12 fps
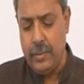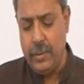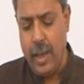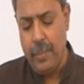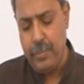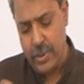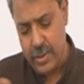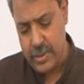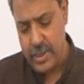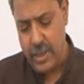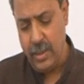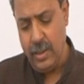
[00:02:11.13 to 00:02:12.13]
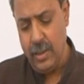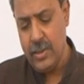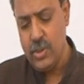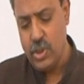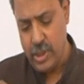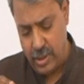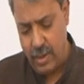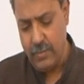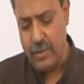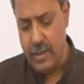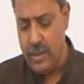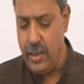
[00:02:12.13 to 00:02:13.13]
the person
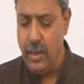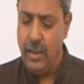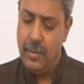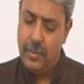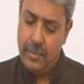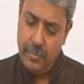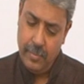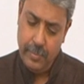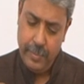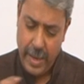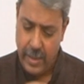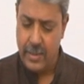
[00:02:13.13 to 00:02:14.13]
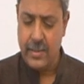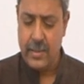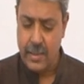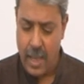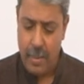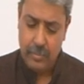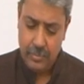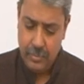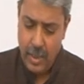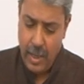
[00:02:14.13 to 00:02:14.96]
generally makes some,